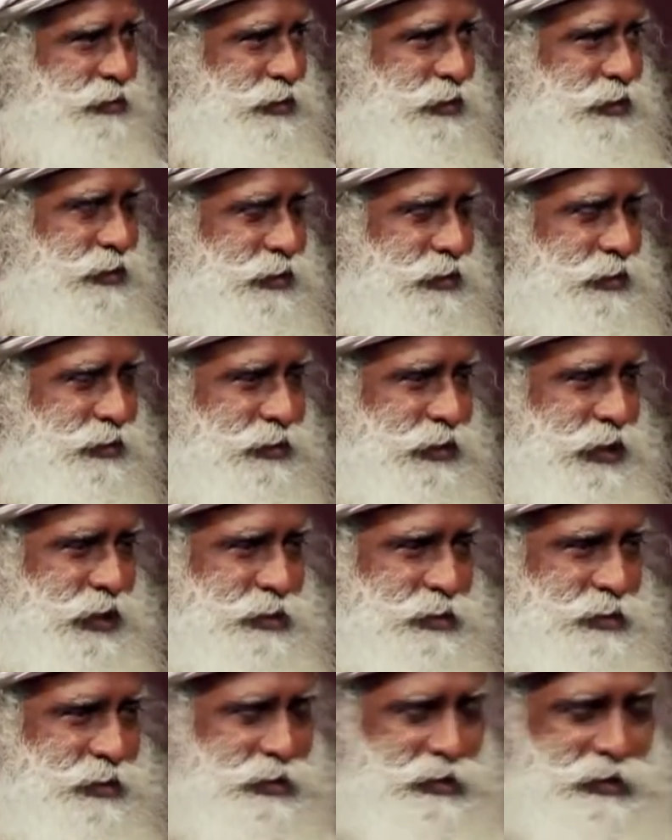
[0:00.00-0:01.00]
uh,
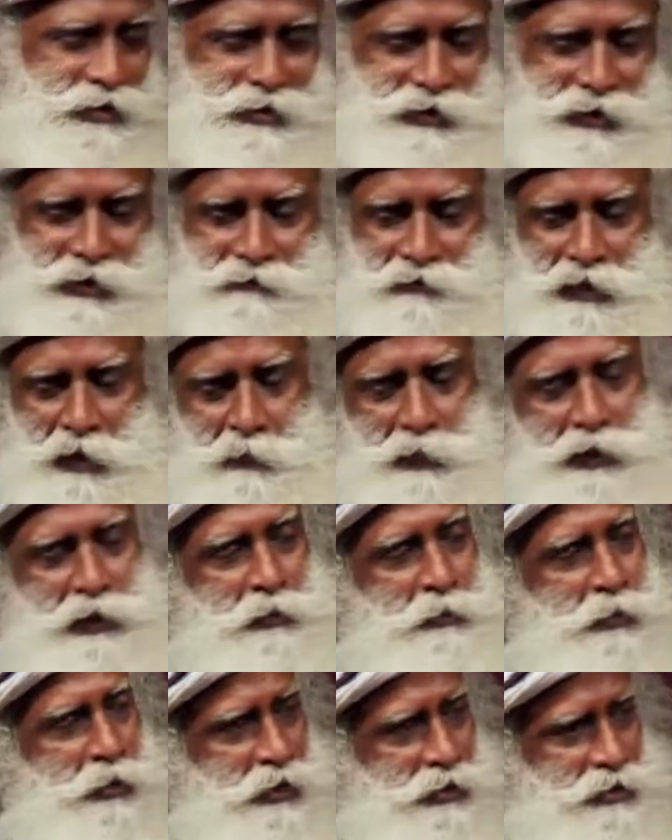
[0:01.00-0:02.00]
national
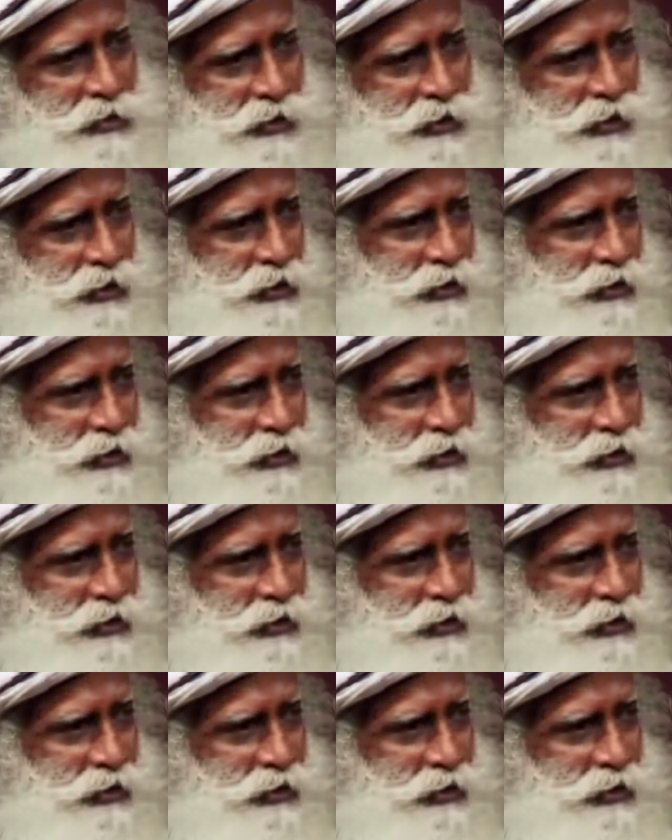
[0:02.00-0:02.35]
environmental policy